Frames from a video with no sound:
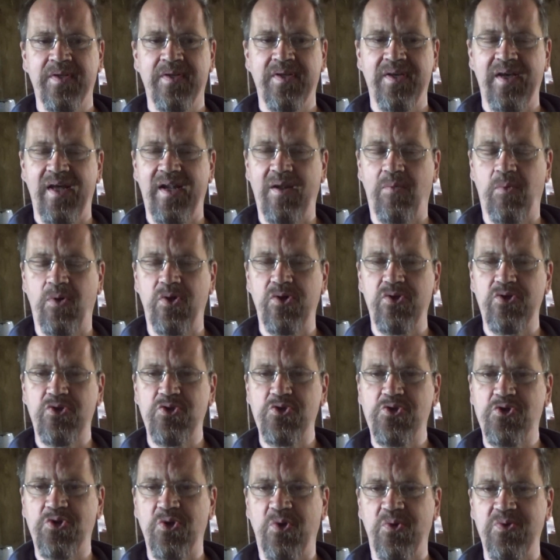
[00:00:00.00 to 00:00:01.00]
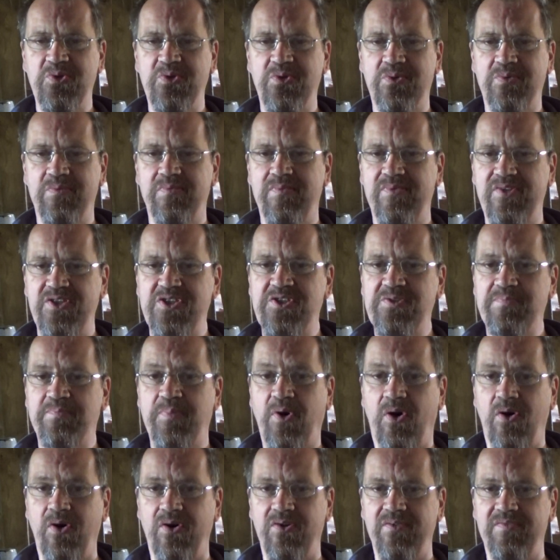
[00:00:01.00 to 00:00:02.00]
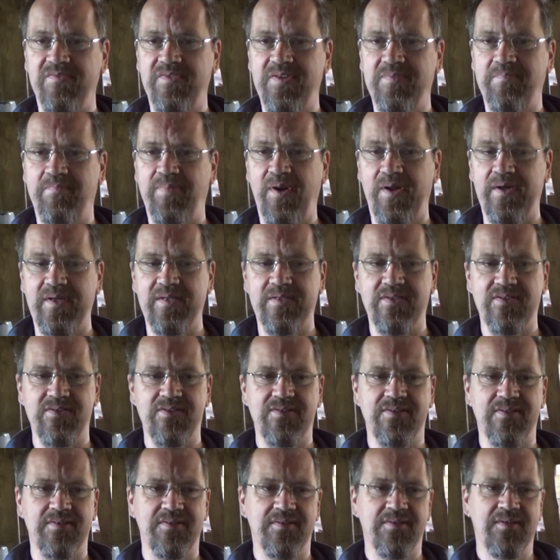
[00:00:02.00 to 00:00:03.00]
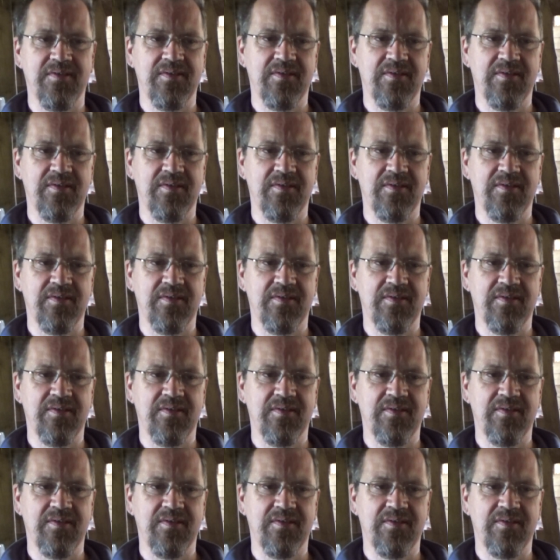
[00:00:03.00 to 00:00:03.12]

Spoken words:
And I wanted to show you this part of the place.